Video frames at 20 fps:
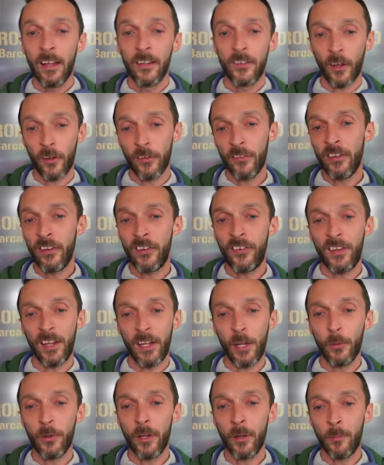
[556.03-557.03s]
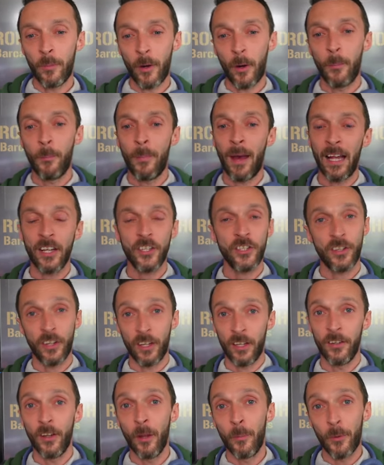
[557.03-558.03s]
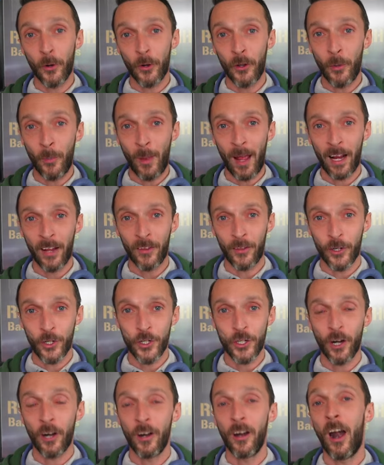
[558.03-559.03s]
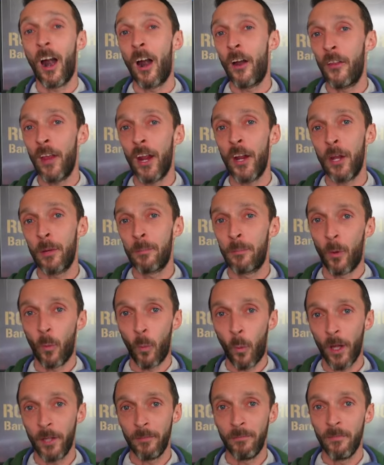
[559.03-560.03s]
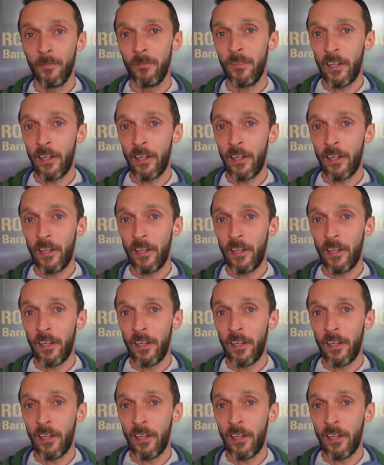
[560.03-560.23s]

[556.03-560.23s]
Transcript: does the serial number match the number on the back of their shirt? Are they a number 1?